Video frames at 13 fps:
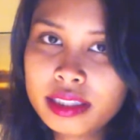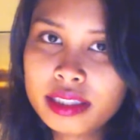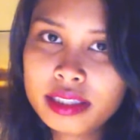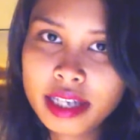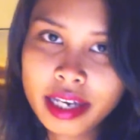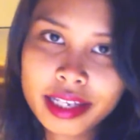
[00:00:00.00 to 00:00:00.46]

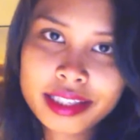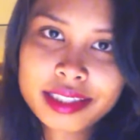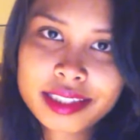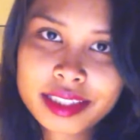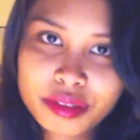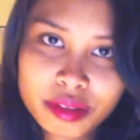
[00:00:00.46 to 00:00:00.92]

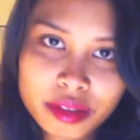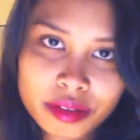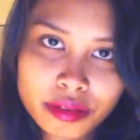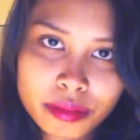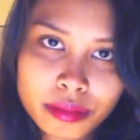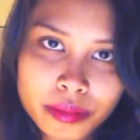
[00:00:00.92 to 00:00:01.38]
intense
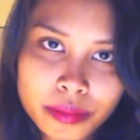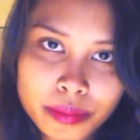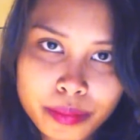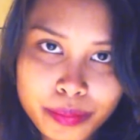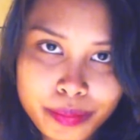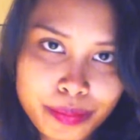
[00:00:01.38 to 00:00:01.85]

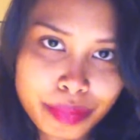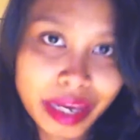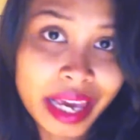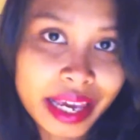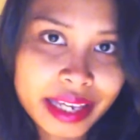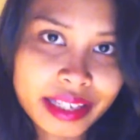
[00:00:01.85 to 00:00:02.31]

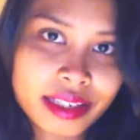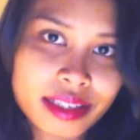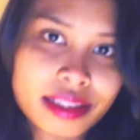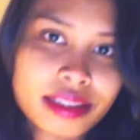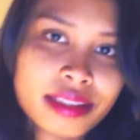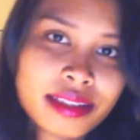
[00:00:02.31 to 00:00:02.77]

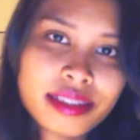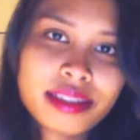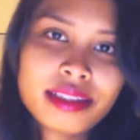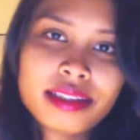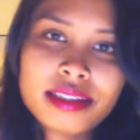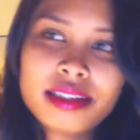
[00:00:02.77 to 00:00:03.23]
pain,
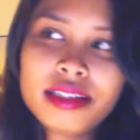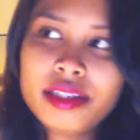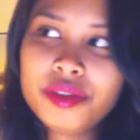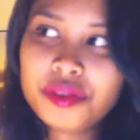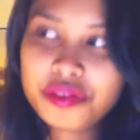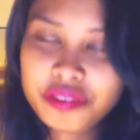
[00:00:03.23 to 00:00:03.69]

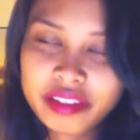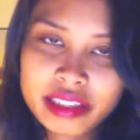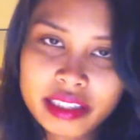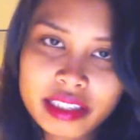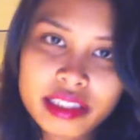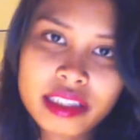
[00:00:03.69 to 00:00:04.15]
you
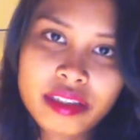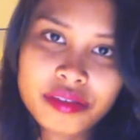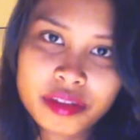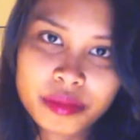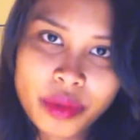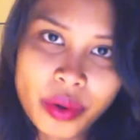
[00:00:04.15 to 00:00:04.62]
feel it
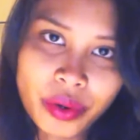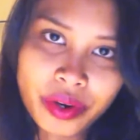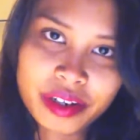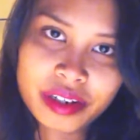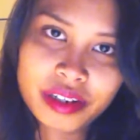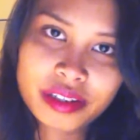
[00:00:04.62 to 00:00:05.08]
even
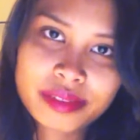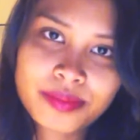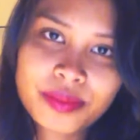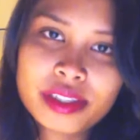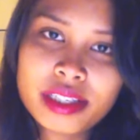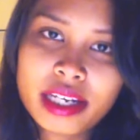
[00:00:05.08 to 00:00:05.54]
more.
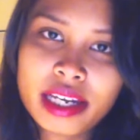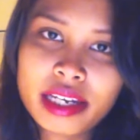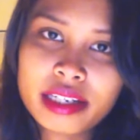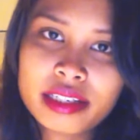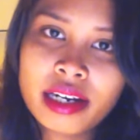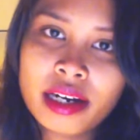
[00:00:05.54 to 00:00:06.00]

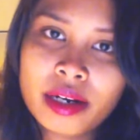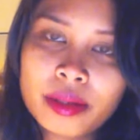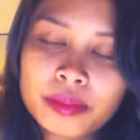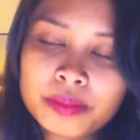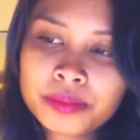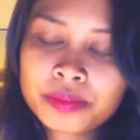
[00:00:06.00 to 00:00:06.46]
And
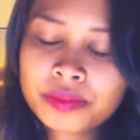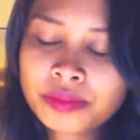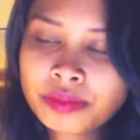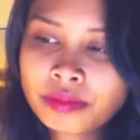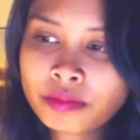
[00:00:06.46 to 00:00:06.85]
um